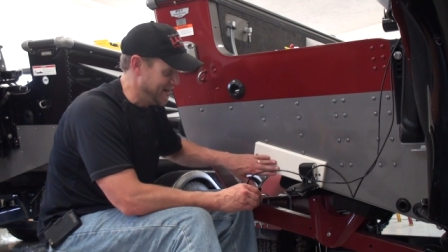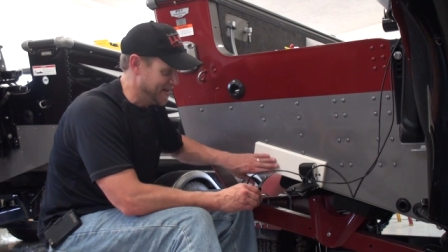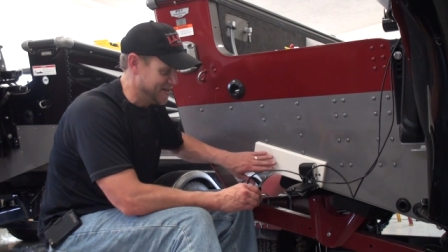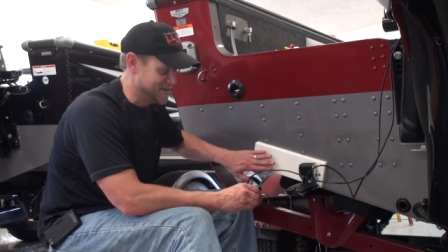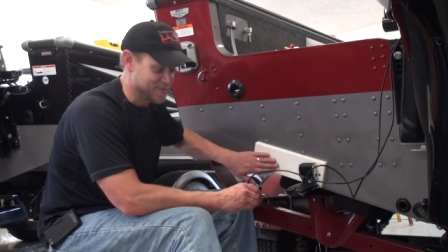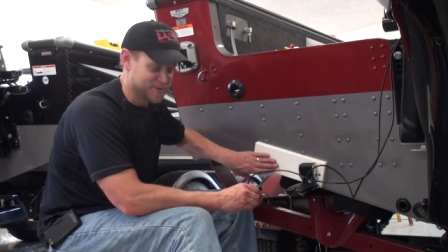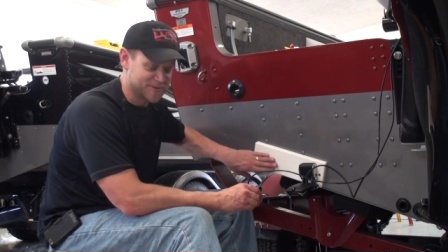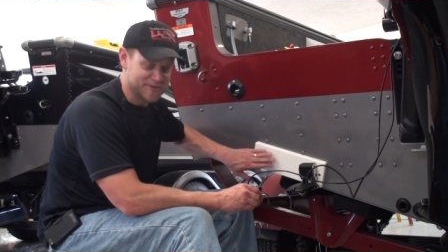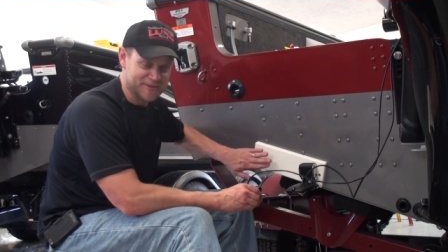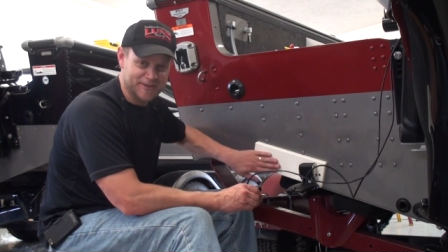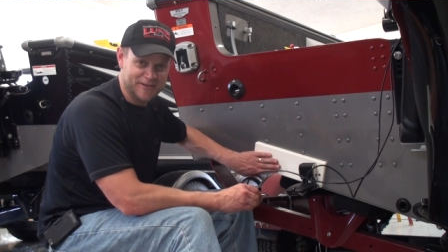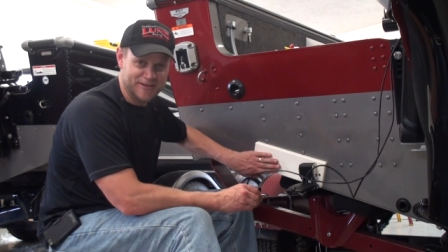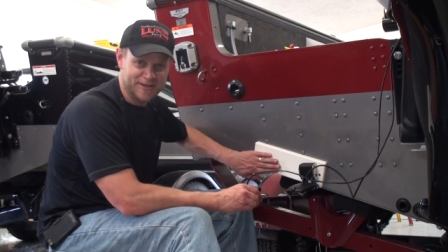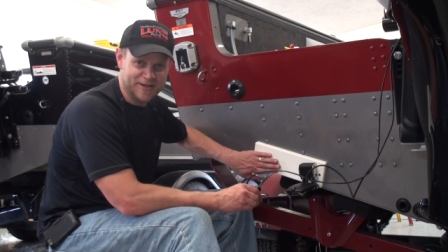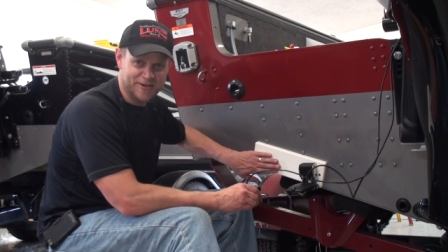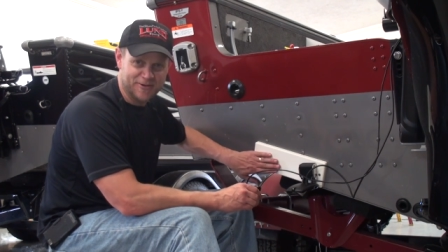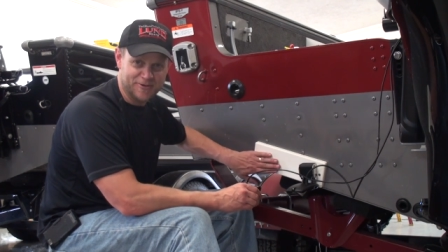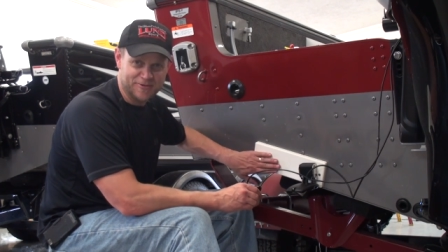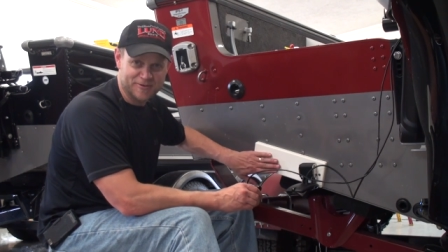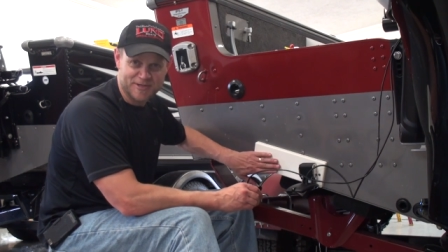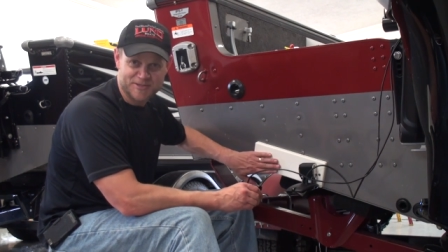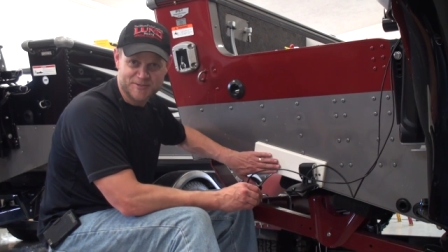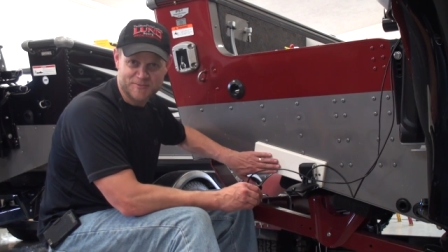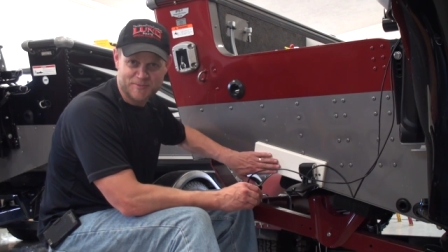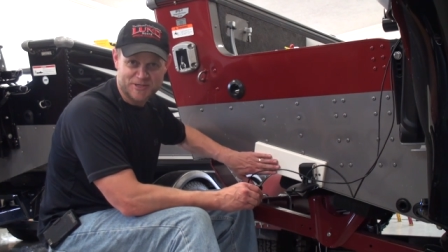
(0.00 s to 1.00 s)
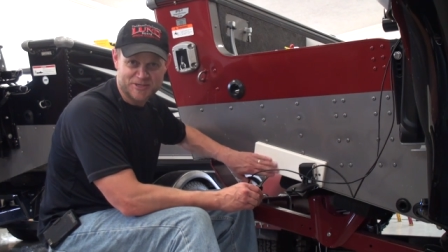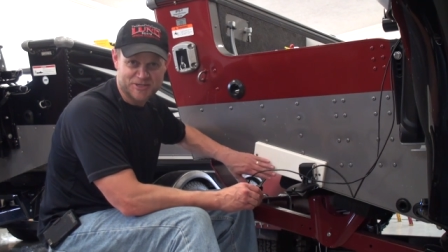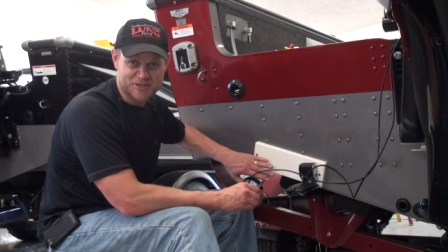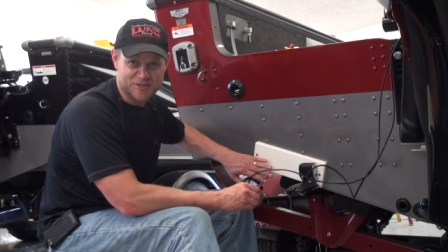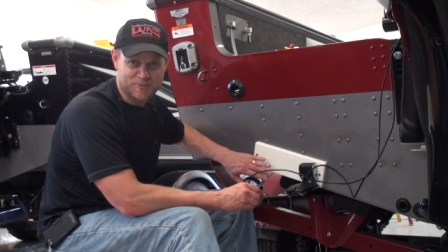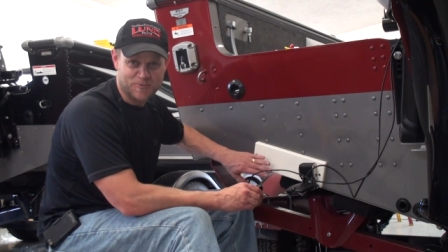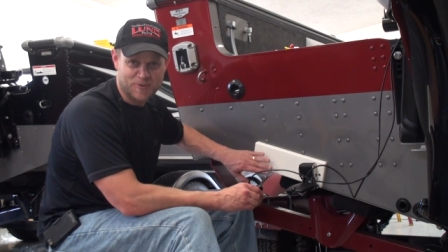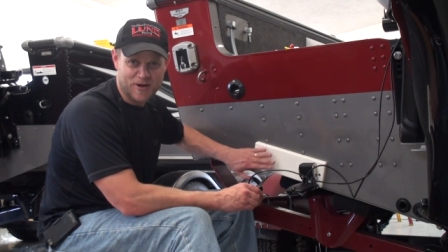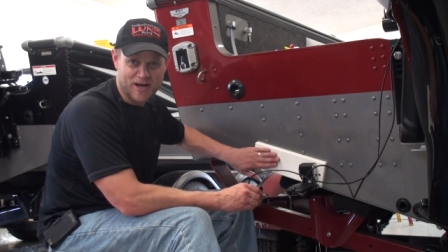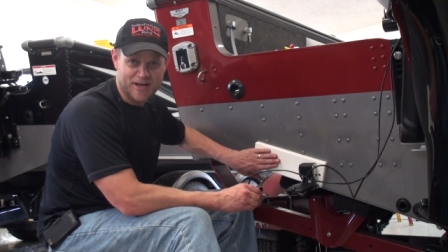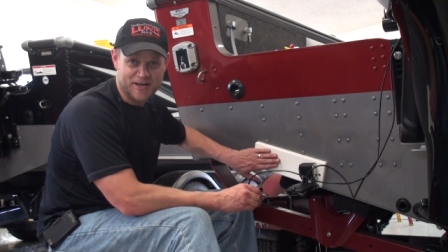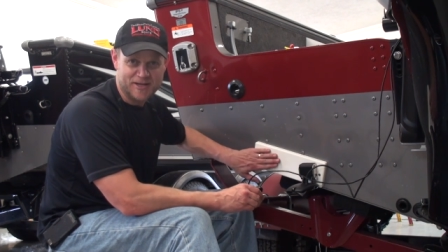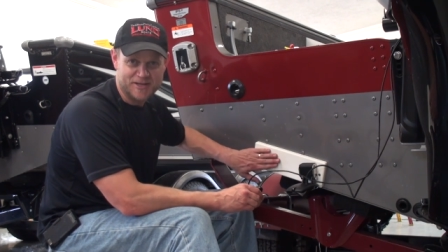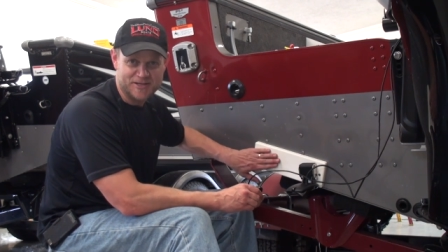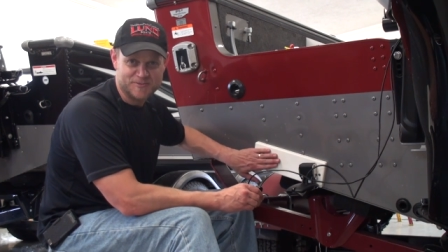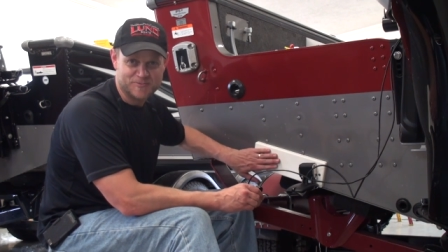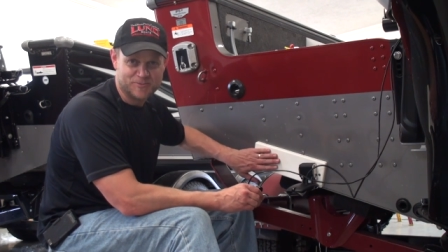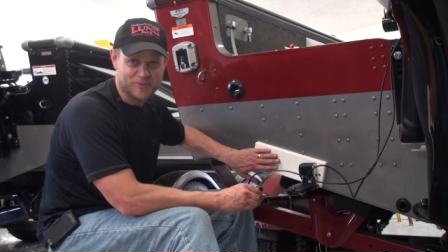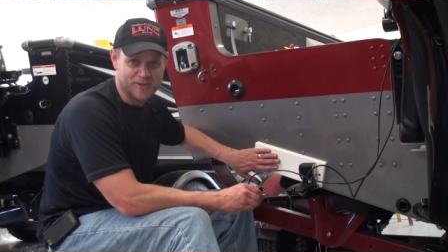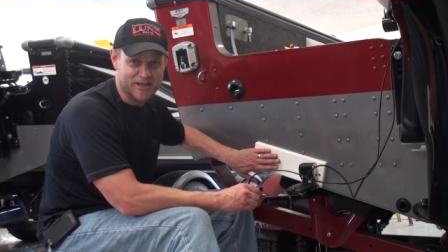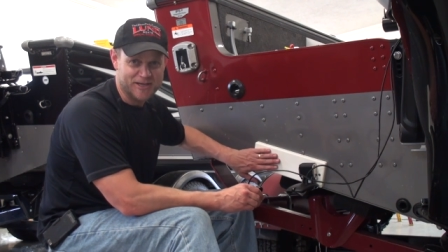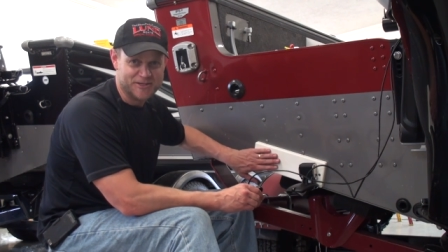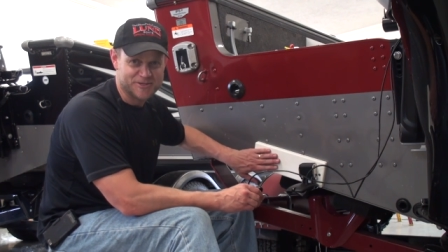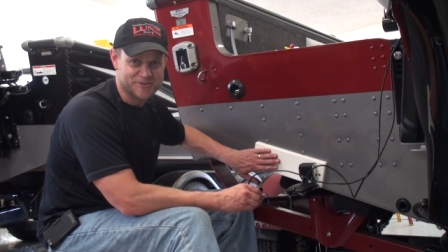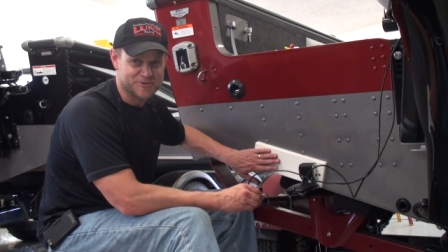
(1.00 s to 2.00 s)
That's, you know, especially why these
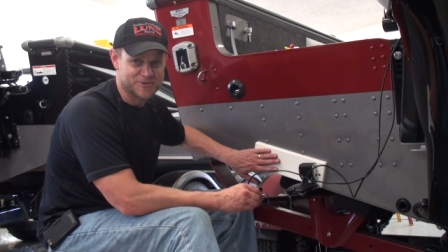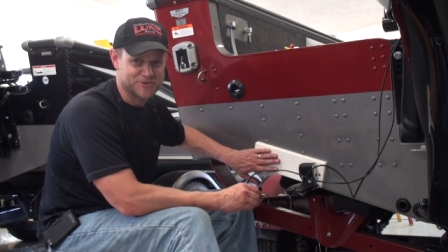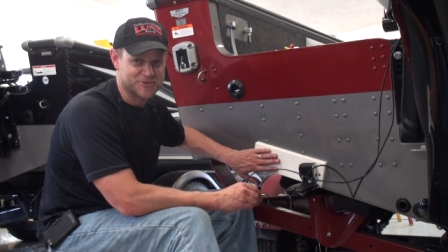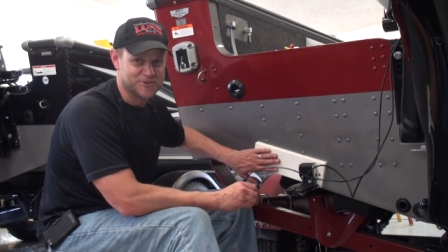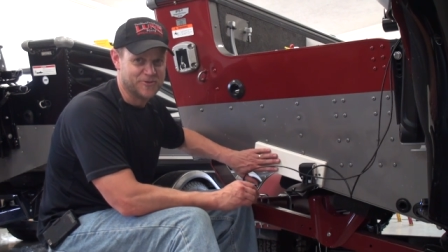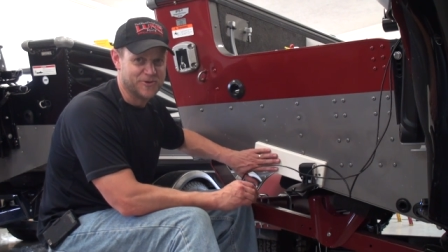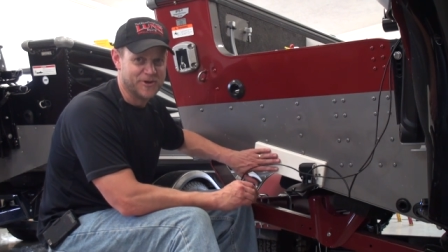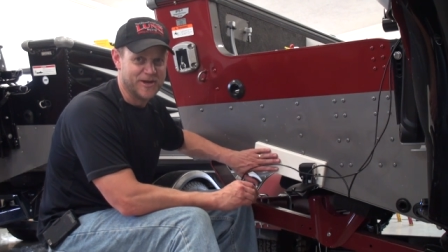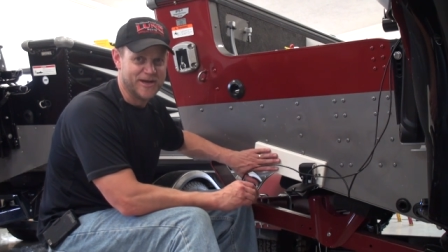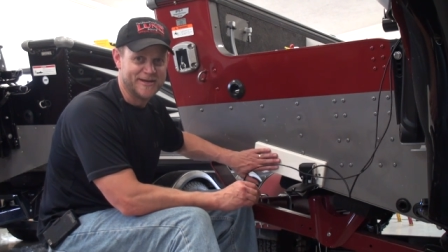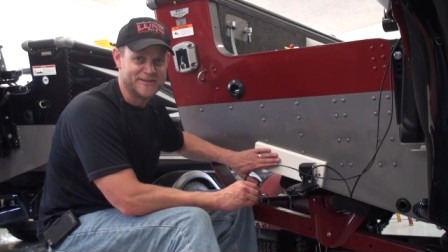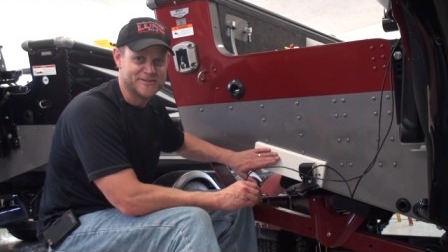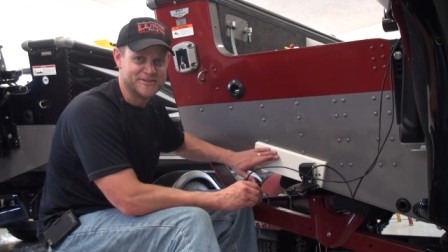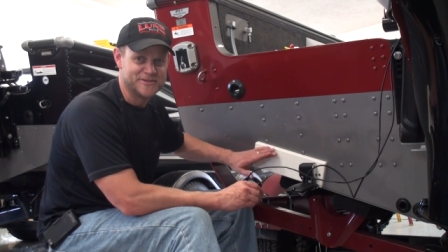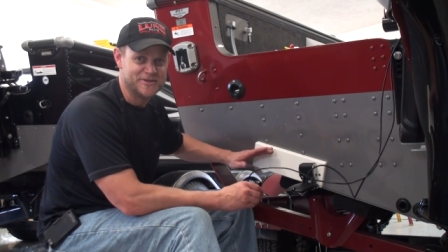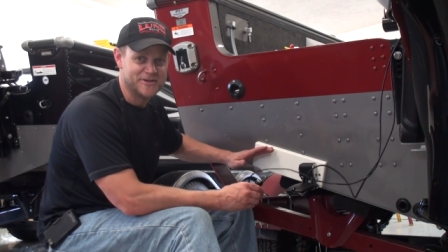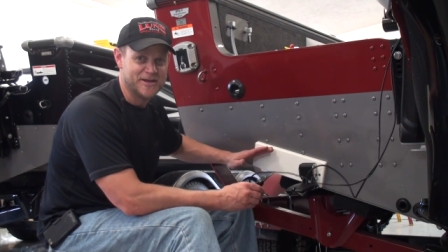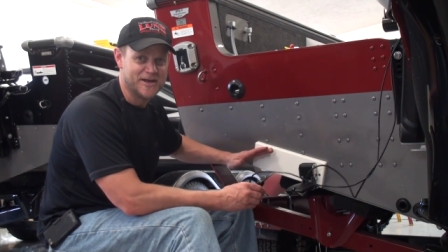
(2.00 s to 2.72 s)
plates are so nice.